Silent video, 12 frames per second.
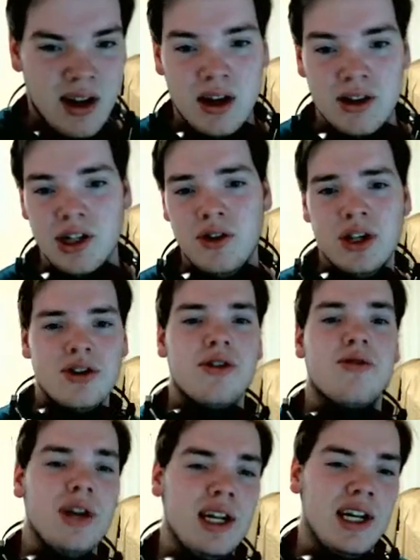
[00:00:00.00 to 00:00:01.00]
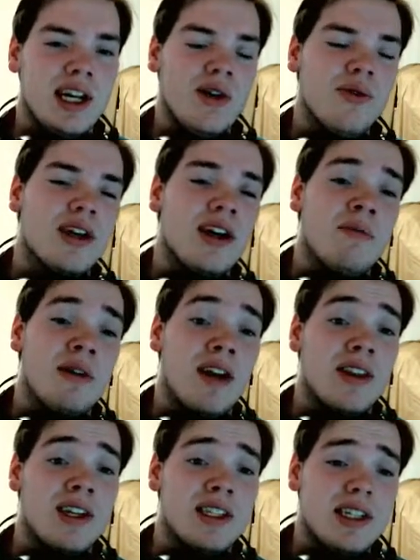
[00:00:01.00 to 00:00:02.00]
Generation 3, here we come. Now
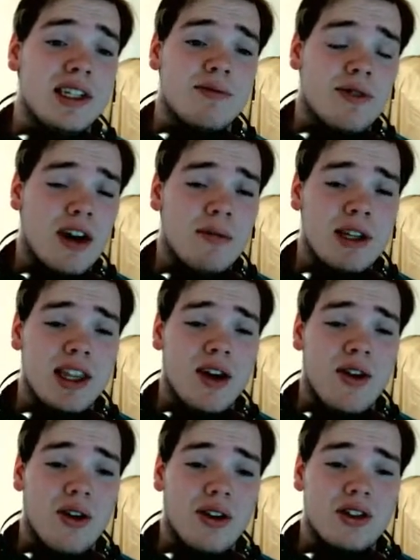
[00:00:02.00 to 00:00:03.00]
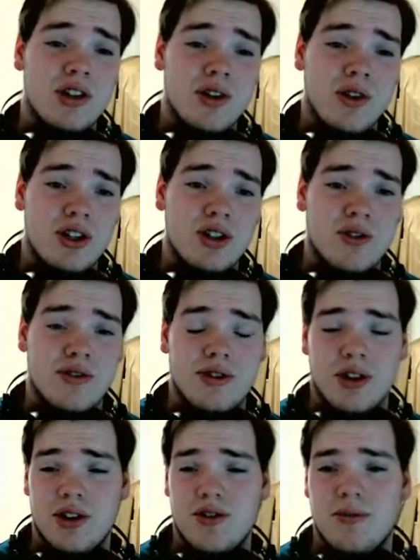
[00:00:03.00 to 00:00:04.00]
this is probably the hardest generation of
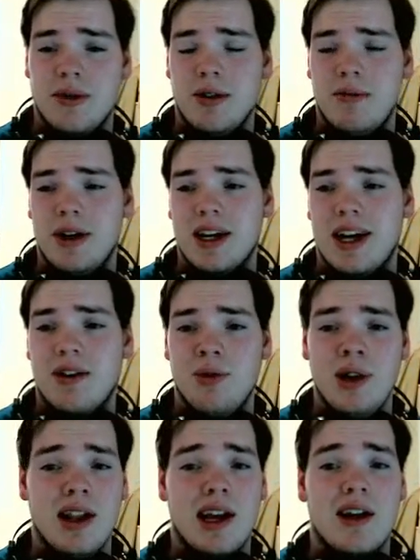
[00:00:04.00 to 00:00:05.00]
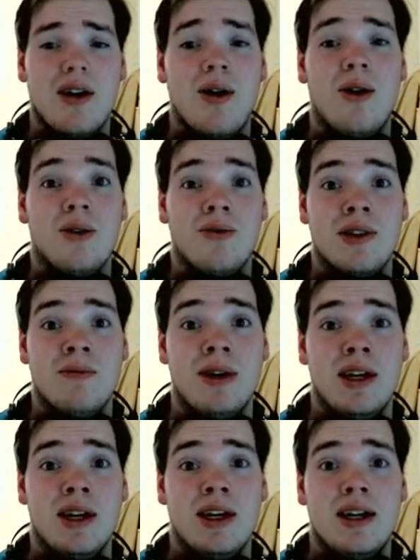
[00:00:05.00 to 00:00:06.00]
starters for me to pick. I really like all of them,
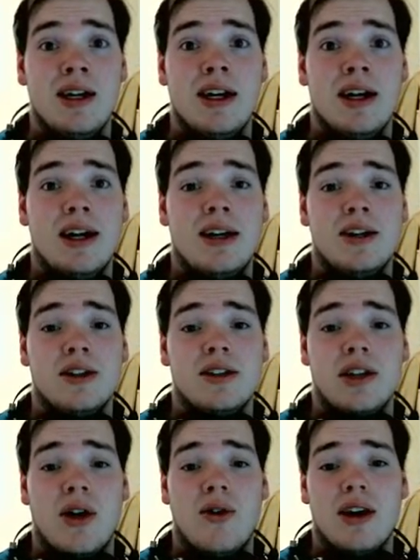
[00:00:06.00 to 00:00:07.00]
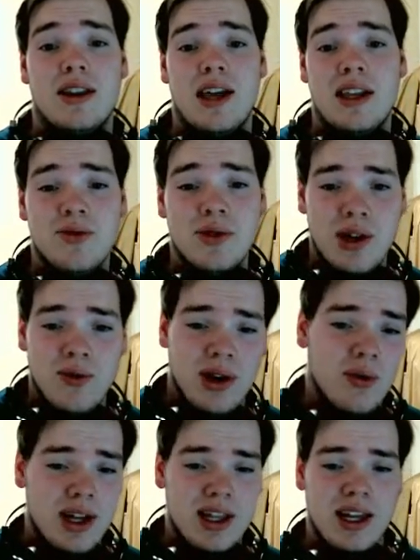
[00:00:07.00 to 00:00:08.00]
so that's what I went
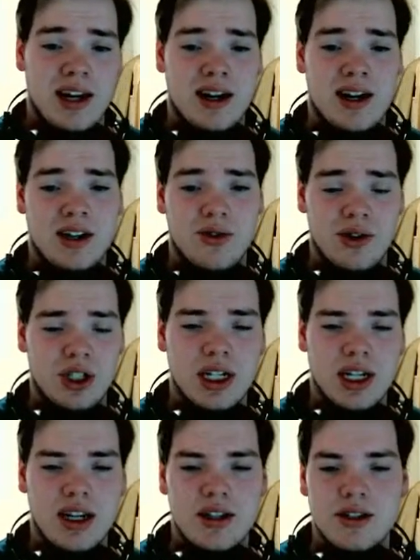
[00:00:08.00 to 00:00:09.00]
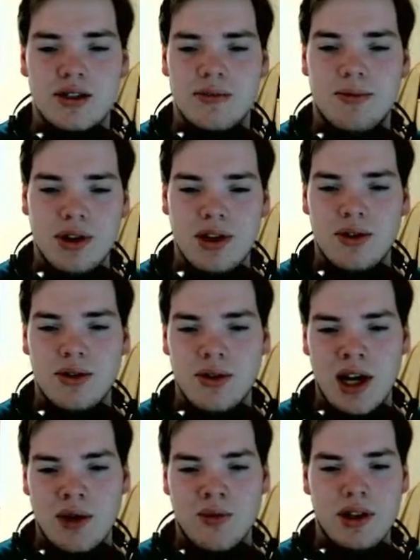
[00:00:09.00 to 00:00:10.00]
with here. Torchic is pretty cool.
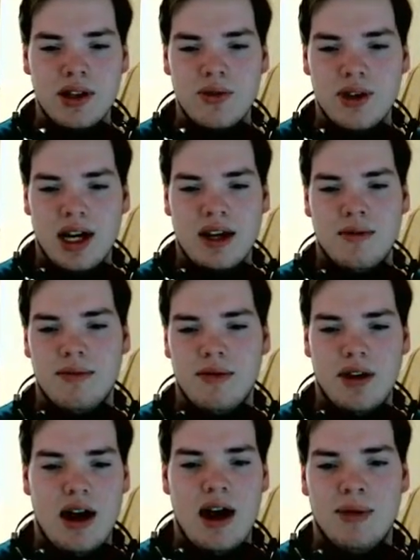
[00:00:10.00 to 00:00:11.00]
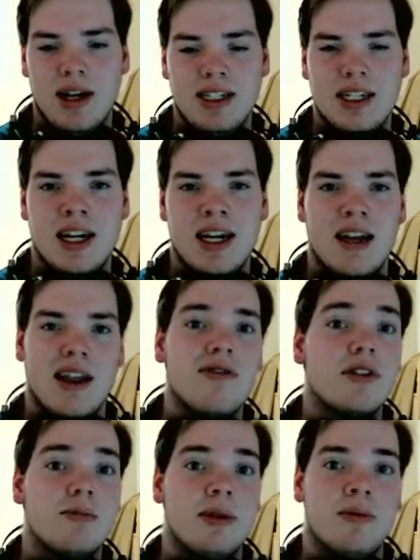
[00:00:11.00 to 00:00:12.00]
I really do like Blaziken. I like
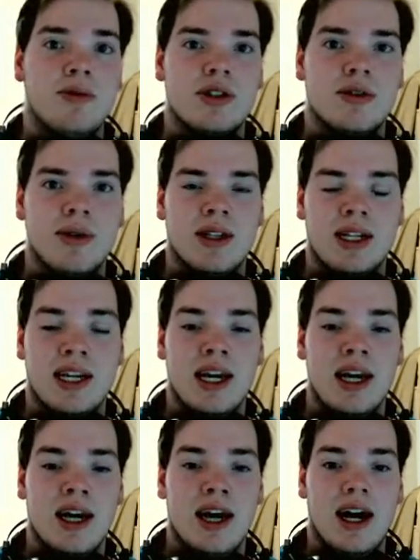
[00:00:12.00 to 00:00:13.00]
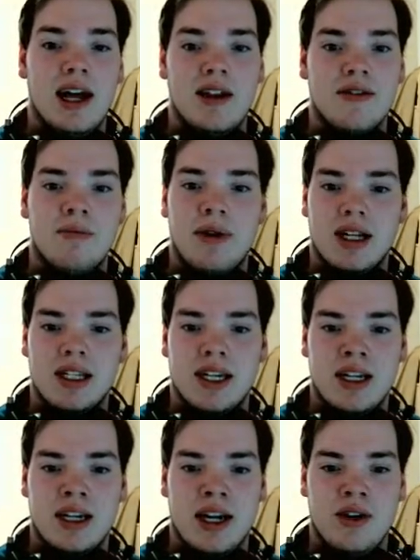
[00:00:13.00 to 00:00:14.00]
the speed boost ability. I love
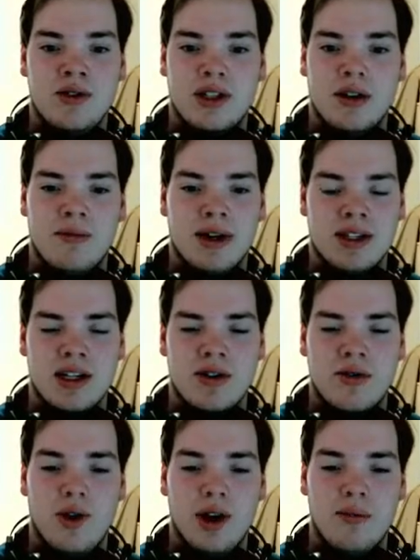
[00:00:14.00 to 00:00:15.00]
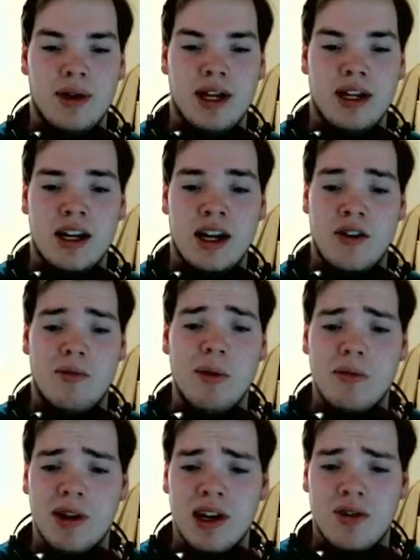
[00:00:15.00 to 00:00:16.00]
Combuskin. I used Combuskin quite a bit, and I remember
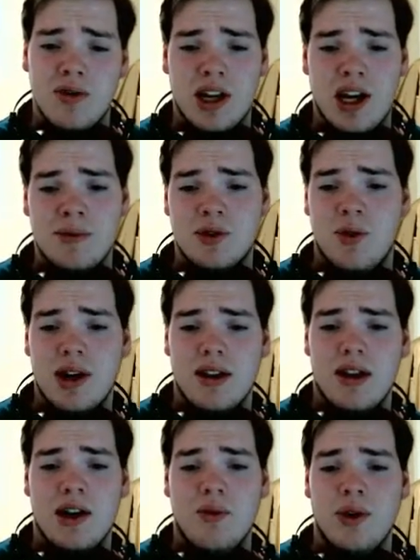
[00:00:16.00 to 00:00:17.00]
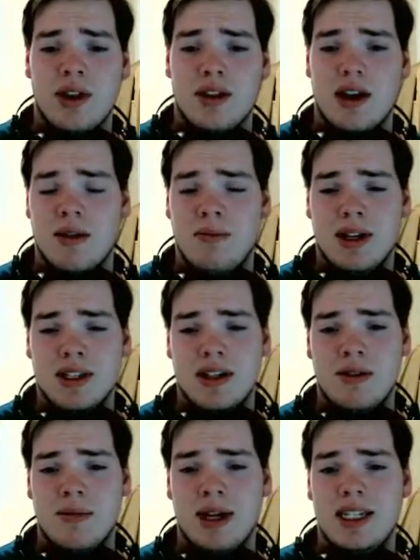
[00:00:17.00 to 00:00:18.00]
playing through the games quite a lot with a Combuskin
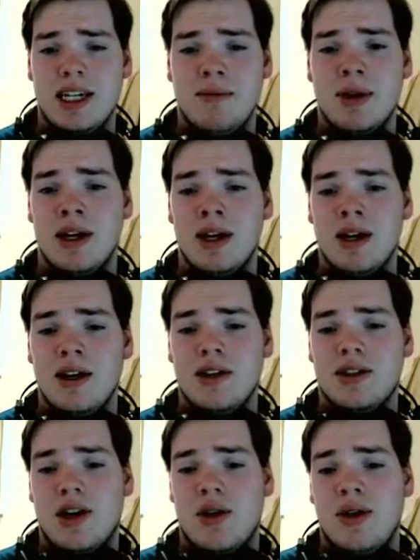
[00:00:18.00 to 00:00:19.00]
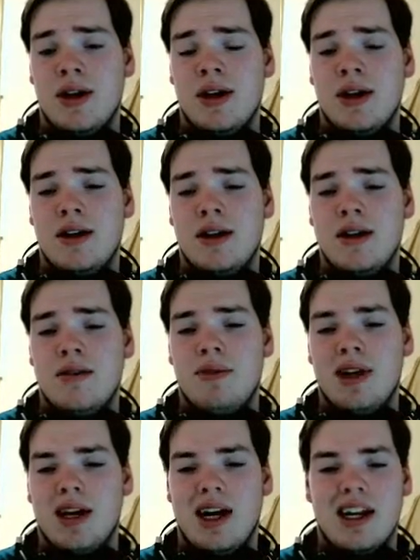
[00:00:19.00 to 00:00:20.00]
on my team. So,
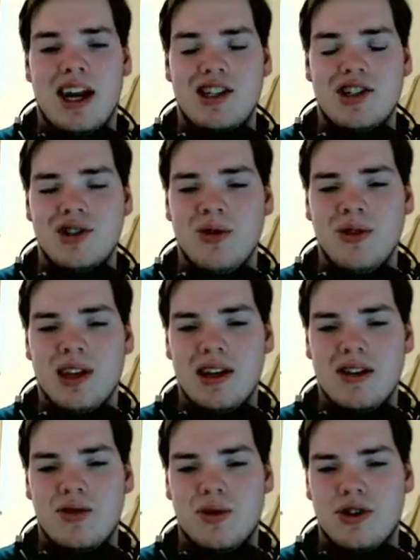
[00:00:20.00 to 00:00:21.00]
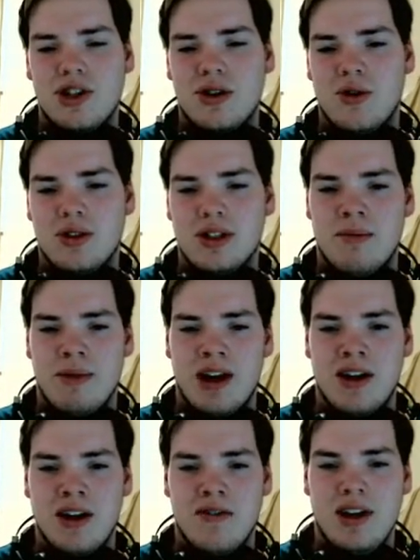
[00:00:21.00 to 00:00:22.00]
but I just don't think Torchic holds the
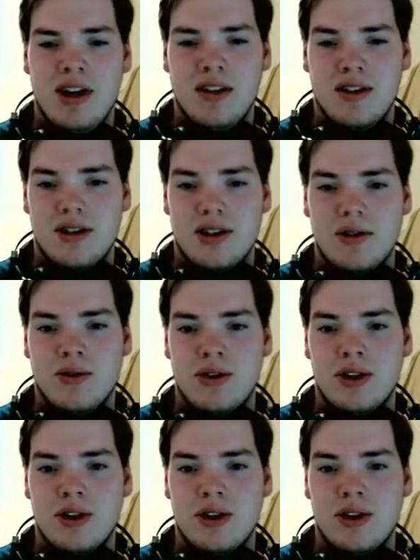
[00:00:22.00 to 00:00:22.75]
merit of the other two.